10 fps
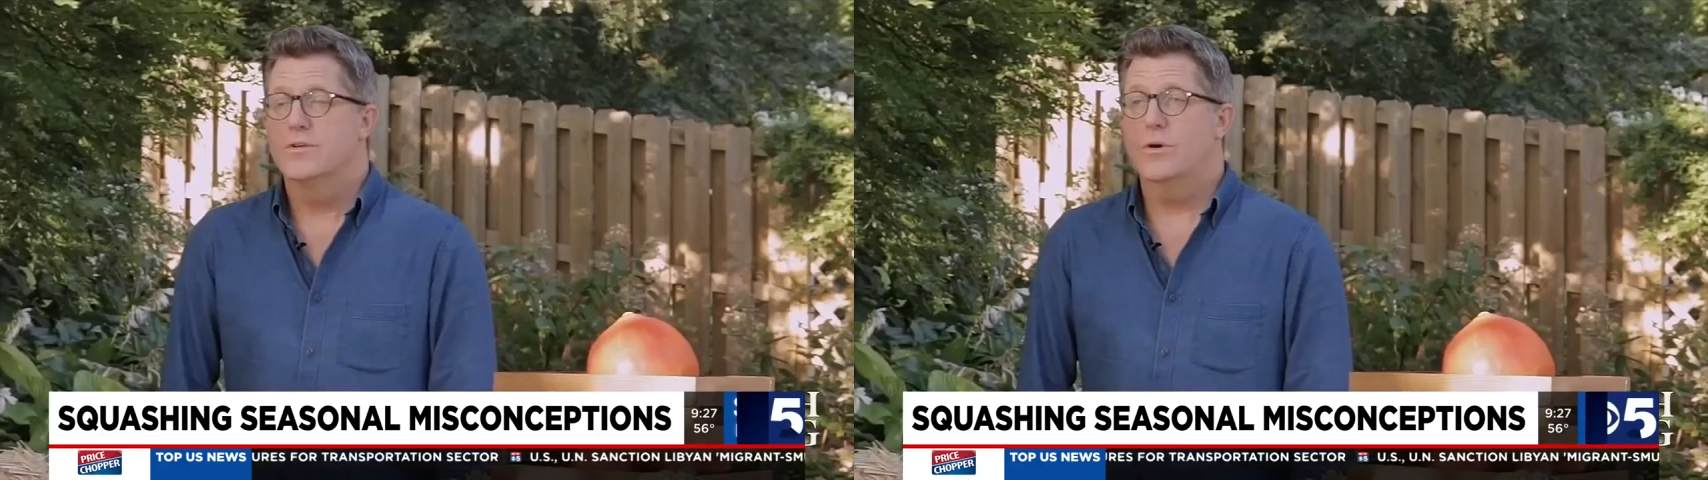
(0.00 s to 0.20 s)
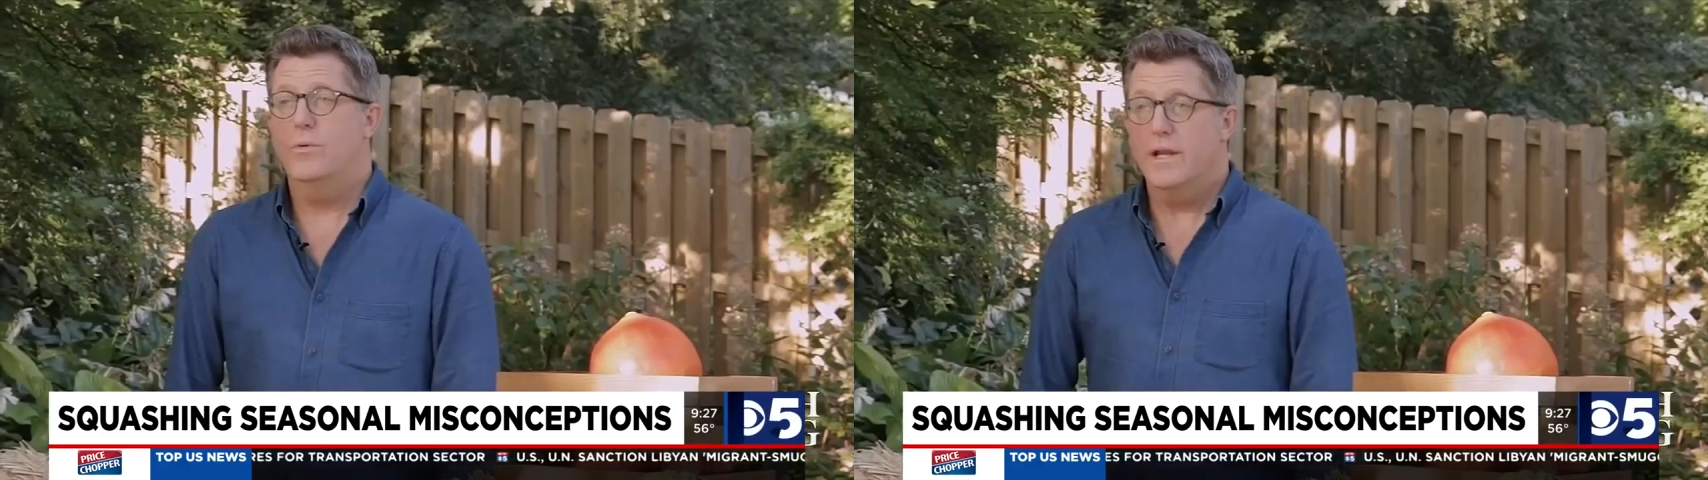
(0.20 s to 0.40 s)

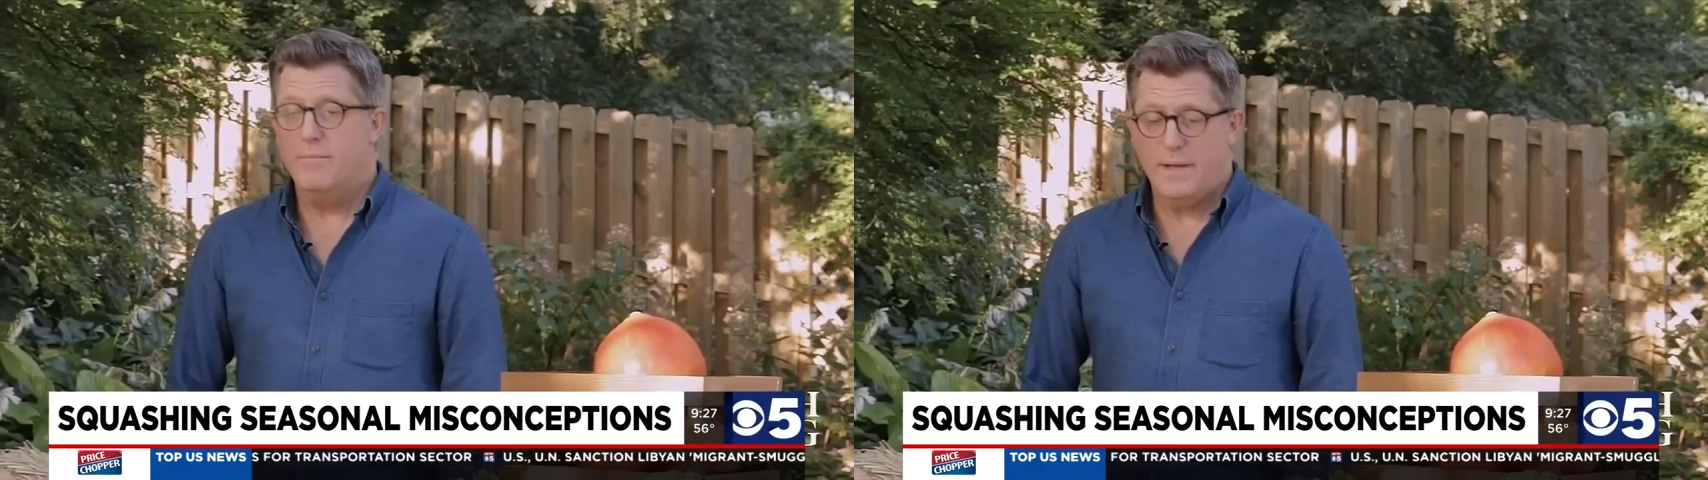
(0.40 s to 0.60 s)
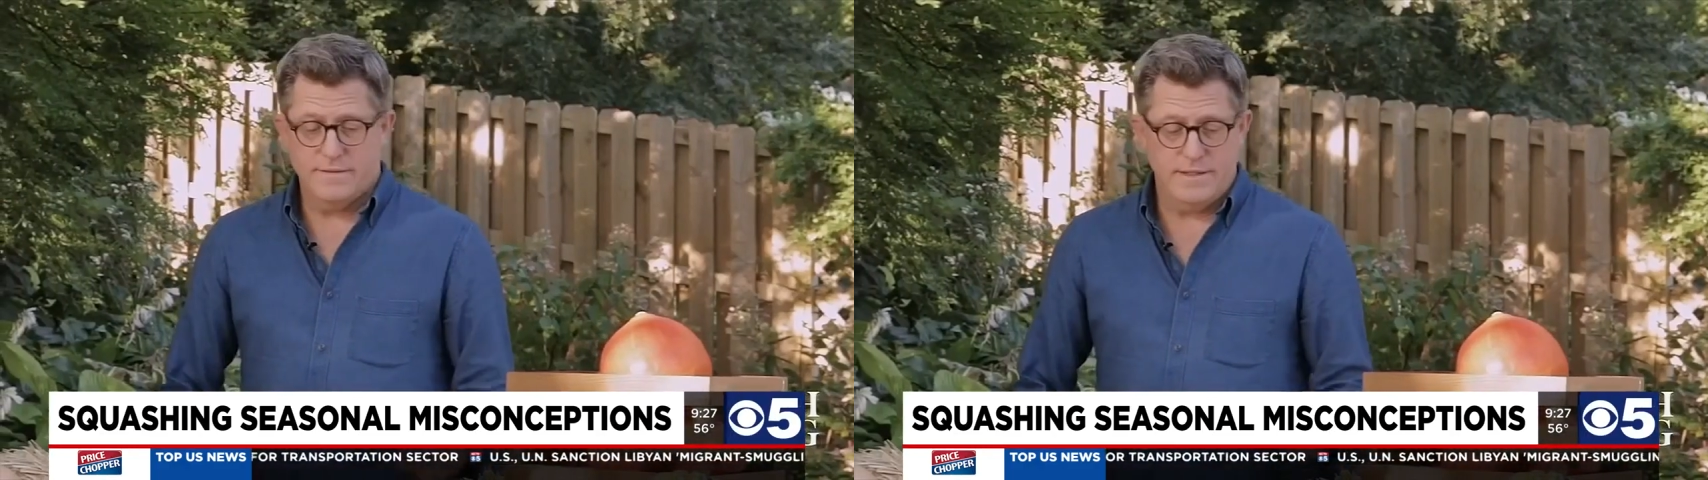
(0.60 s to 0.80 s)
So one of
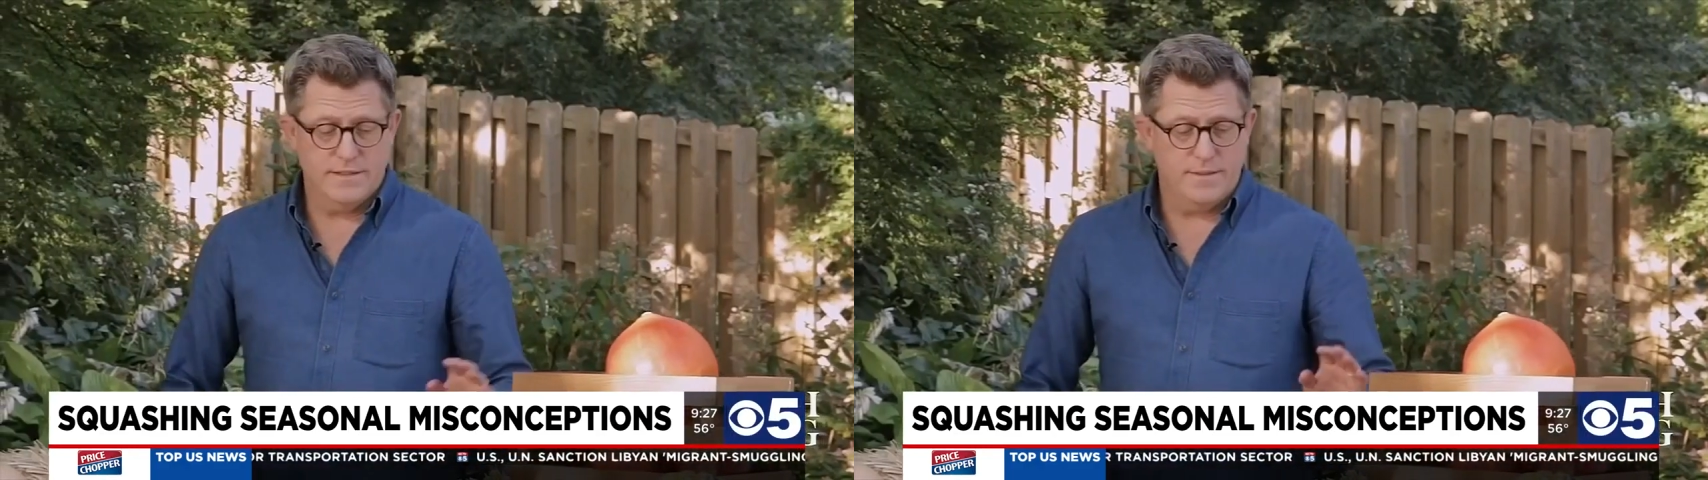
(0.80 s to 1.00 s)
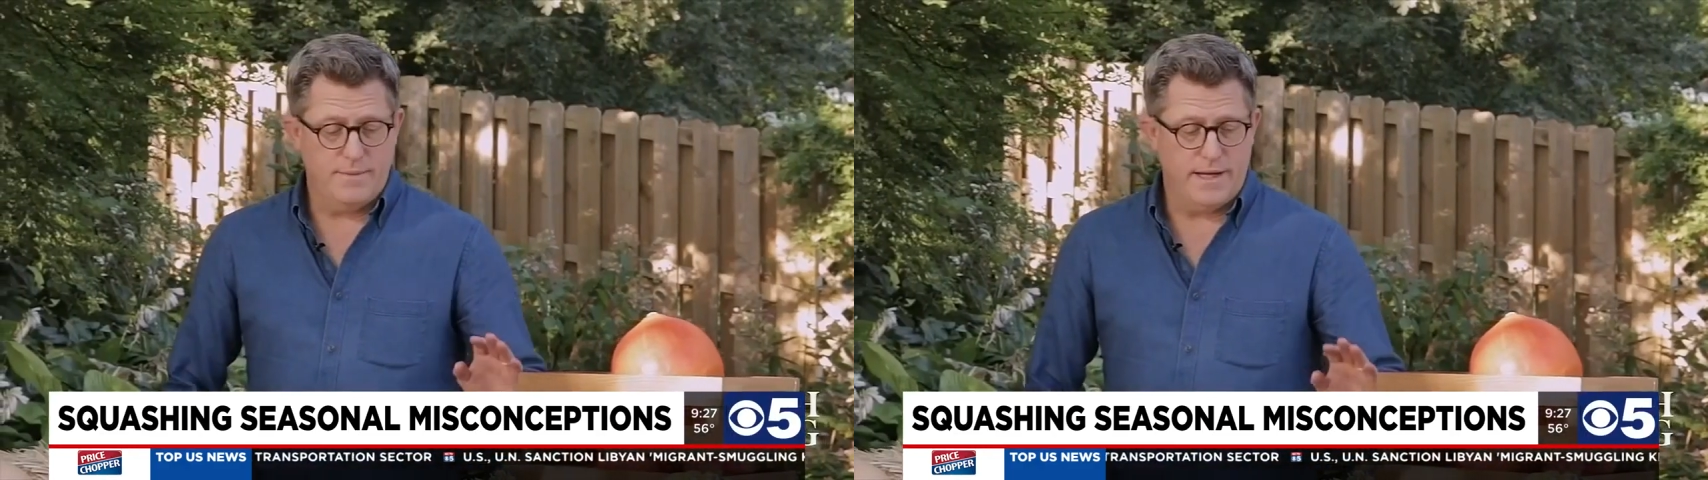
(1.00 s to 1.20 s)
the best
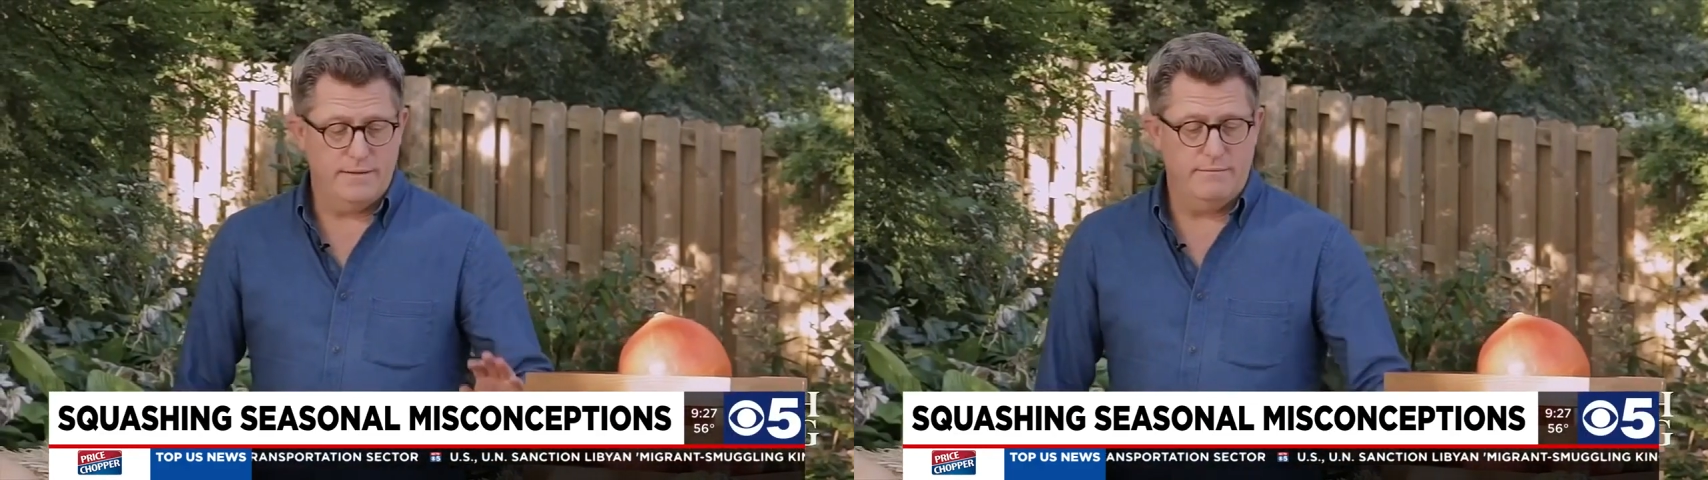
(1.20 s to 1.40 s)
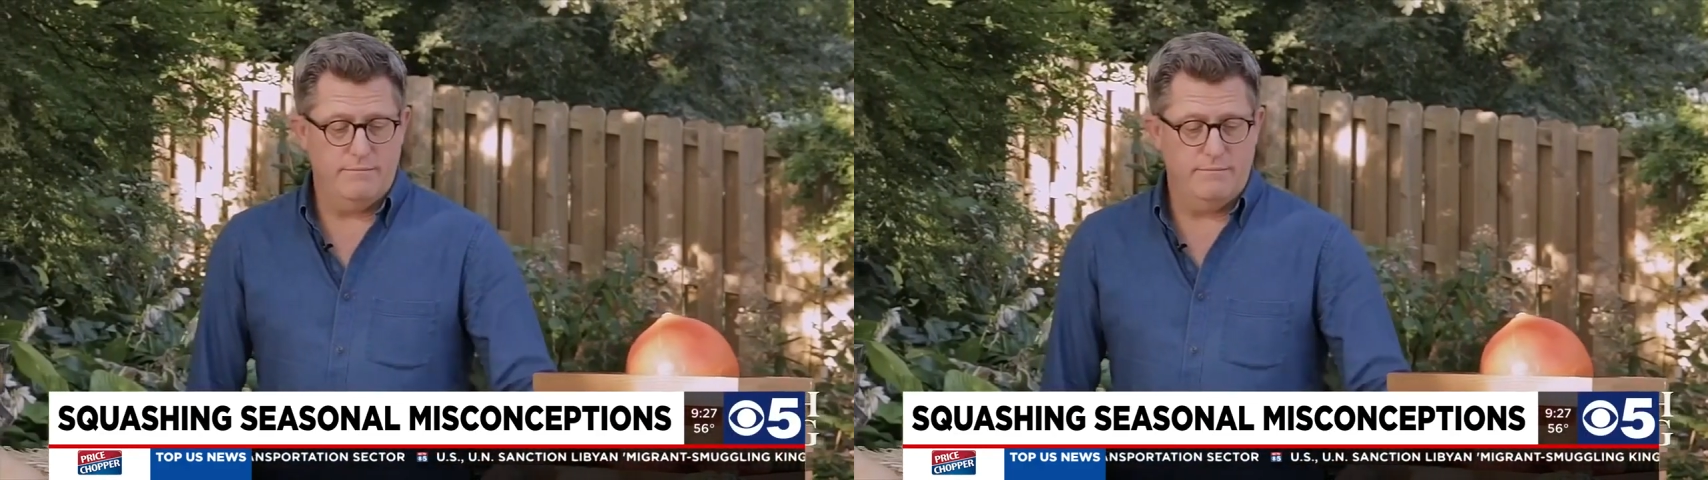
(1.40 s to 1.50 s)
things about